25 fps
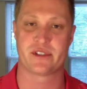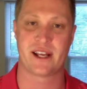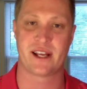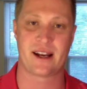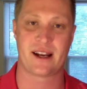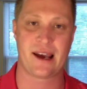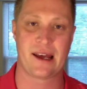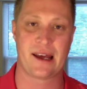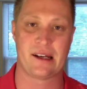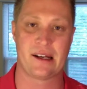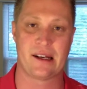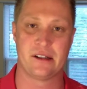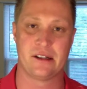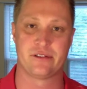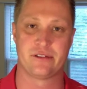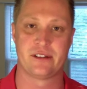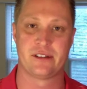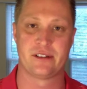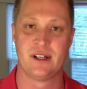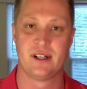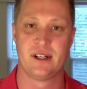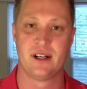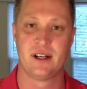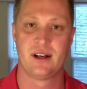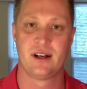kind of,
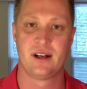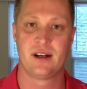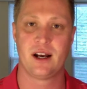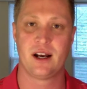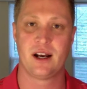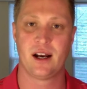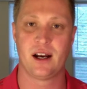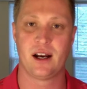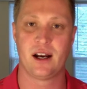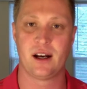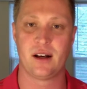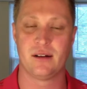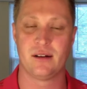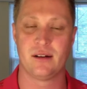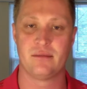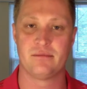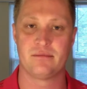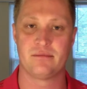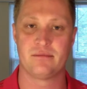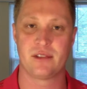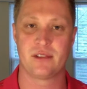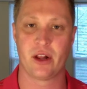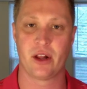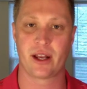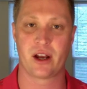
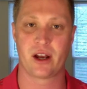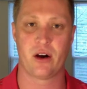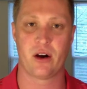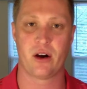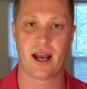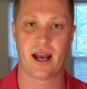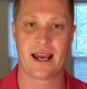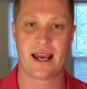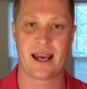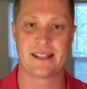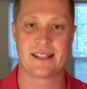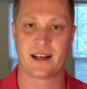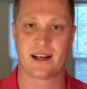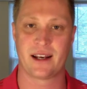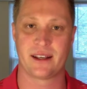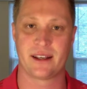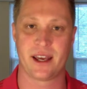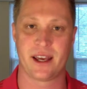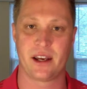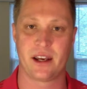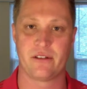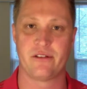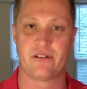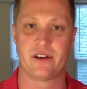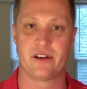like icing on the
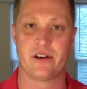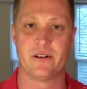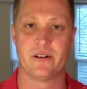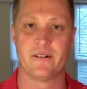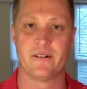cake for you?